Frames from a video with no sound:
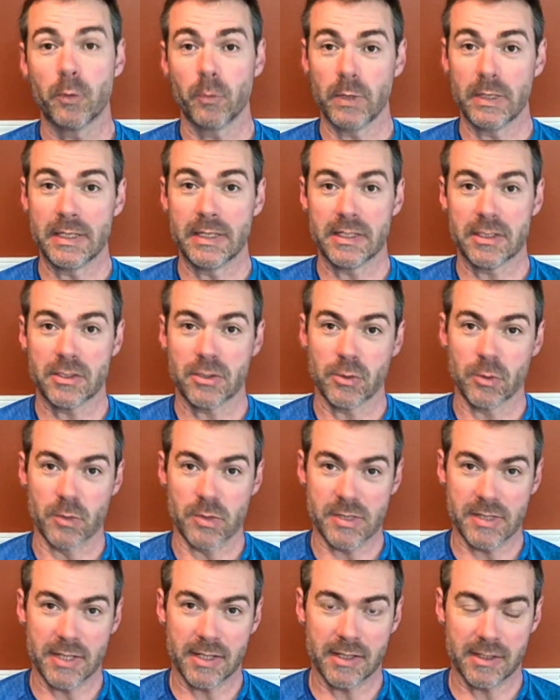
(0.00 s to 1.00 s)
when we get to
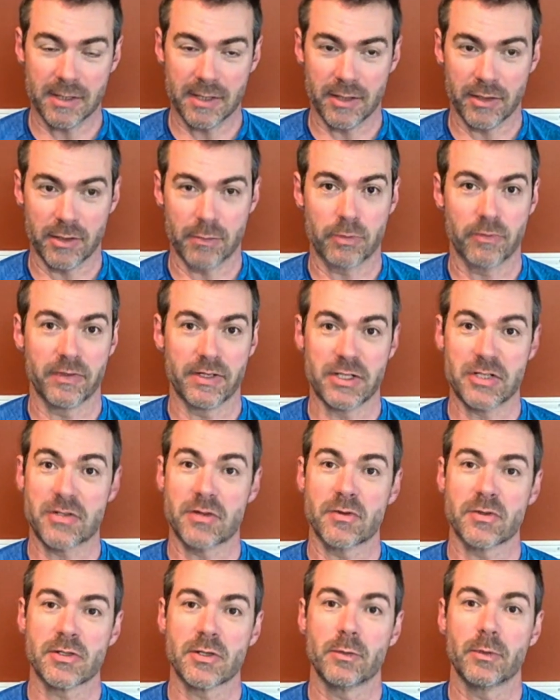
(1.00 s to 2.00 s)
secondary prevention, so
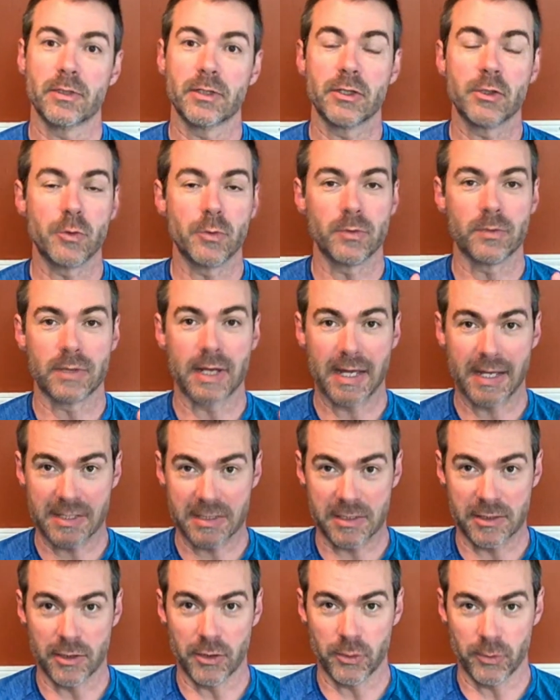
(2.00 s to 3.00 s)
someone who
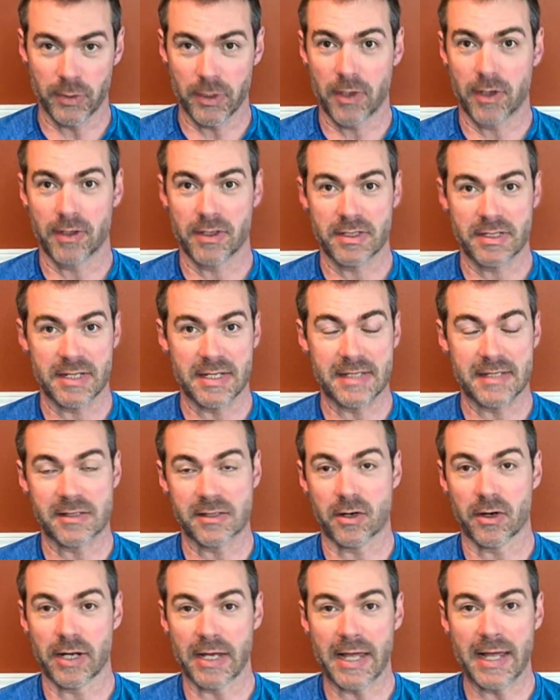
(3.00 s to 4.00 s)
has known heart disease, has
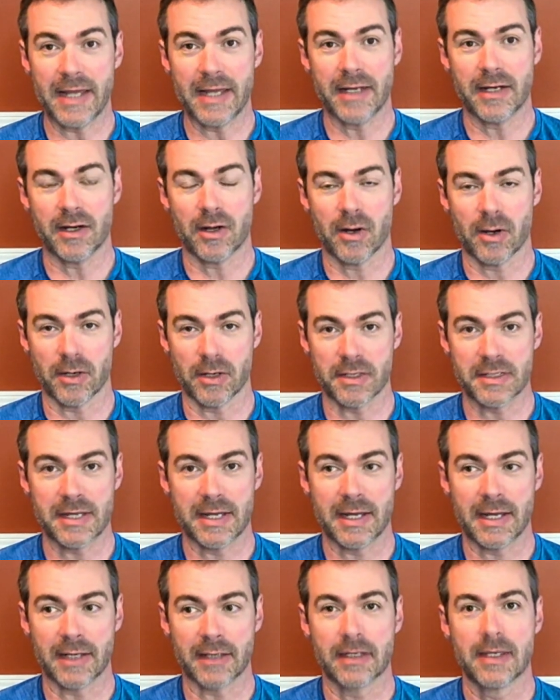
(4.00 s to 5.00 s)
already had a heart
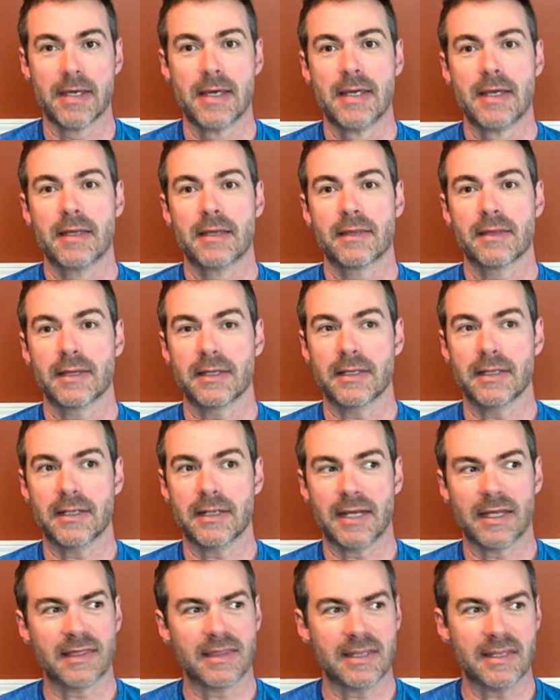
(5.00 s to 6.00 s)
attack, then
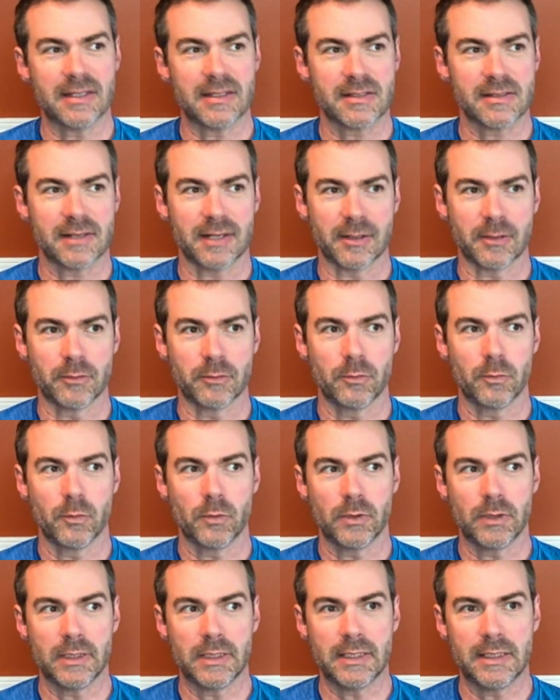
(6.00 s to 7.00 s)
I think it's like
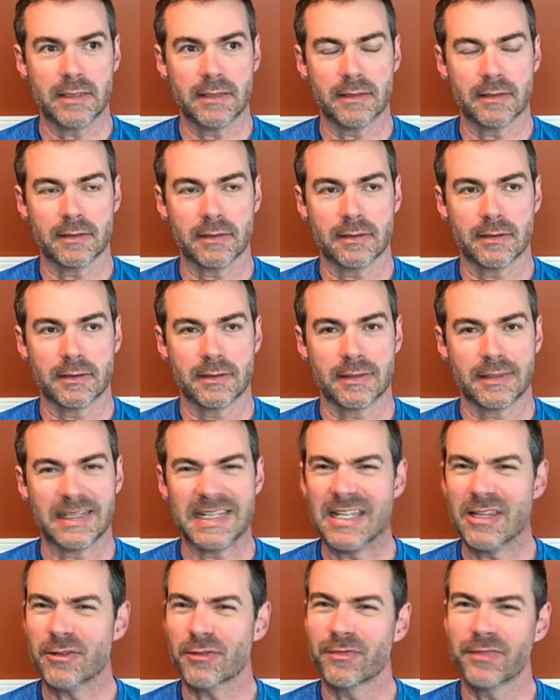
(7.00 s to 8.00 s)
1 in
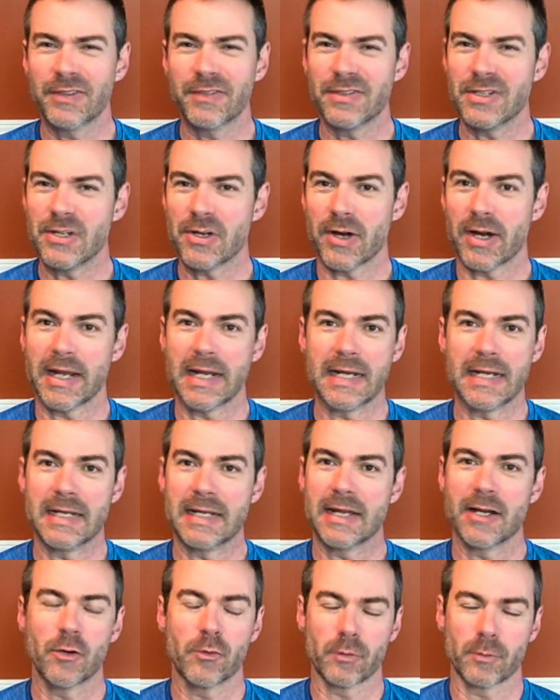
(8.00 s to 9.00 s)
either 50 or 80,
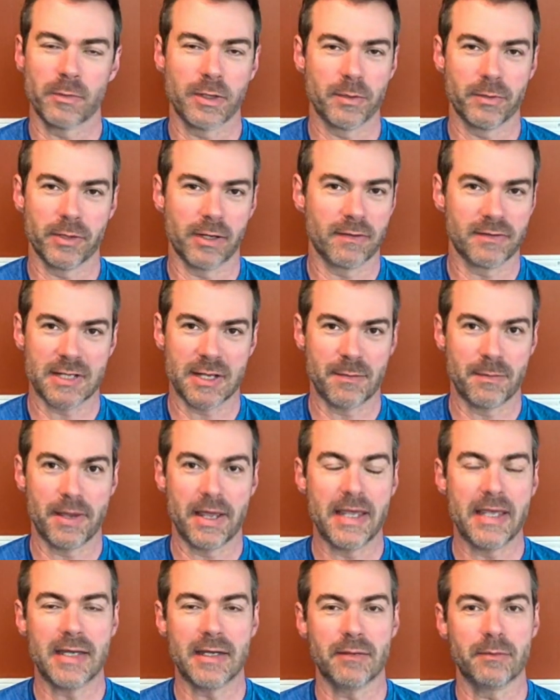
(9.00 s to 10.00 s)
I don't remember off the top of my
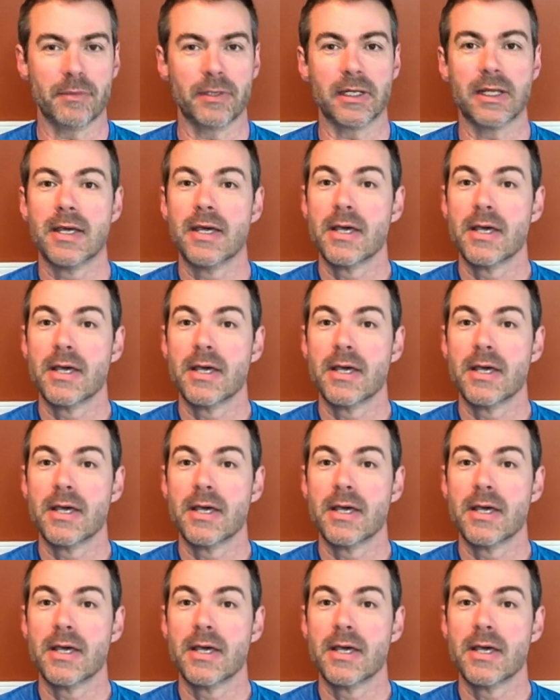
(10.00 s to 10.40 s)
head. But